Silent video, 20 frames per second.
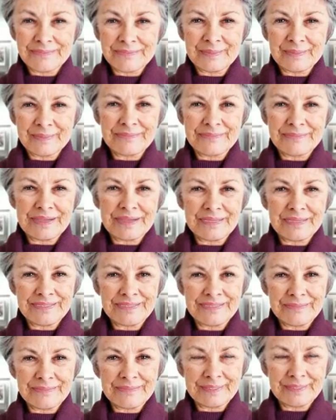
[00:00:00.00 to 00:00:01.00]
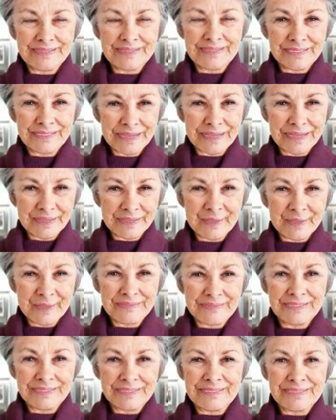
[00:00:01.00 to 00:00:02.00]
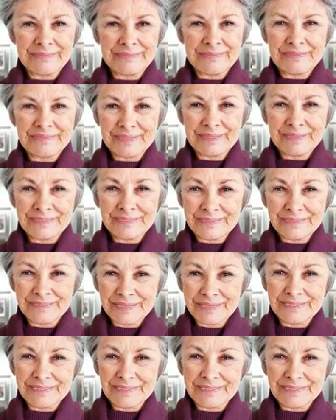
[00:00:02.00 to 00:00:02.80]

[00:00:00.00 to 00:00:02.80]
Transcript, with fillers: Some women experience a lot of discomfort,